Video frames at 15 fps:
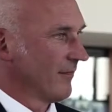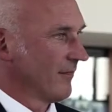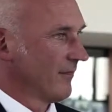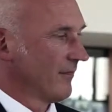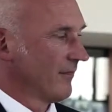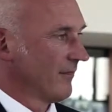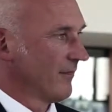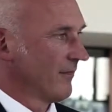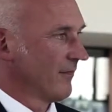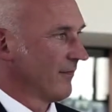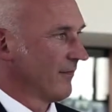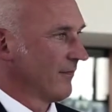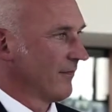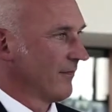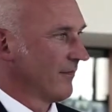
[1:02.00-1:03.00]

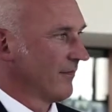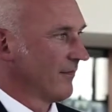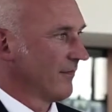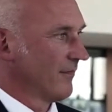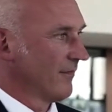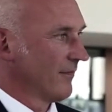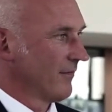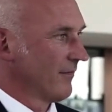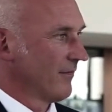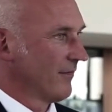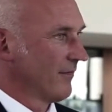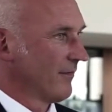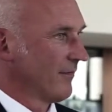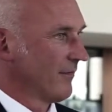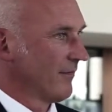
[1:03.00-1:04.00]

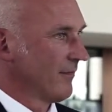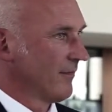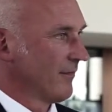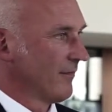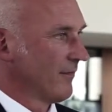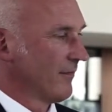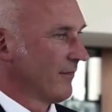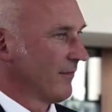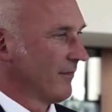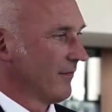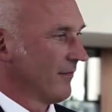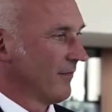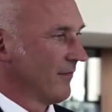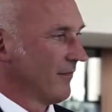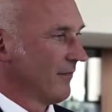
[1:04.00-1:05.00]

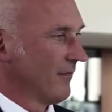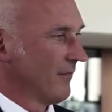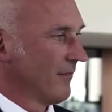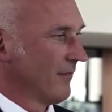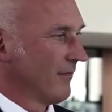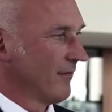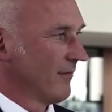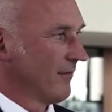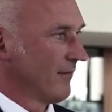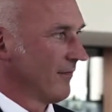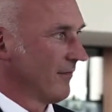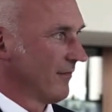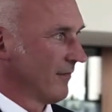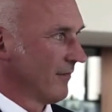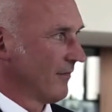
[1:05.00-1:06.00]

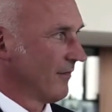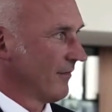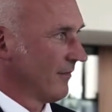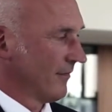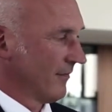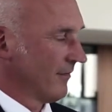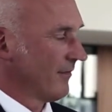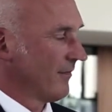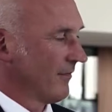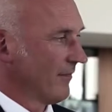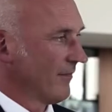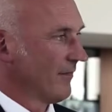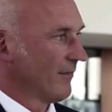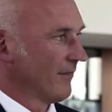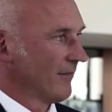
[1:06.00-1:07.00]

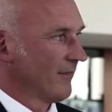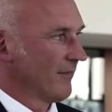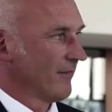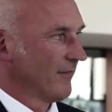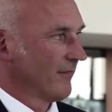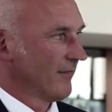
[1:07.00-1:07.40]
The person shown says nothing.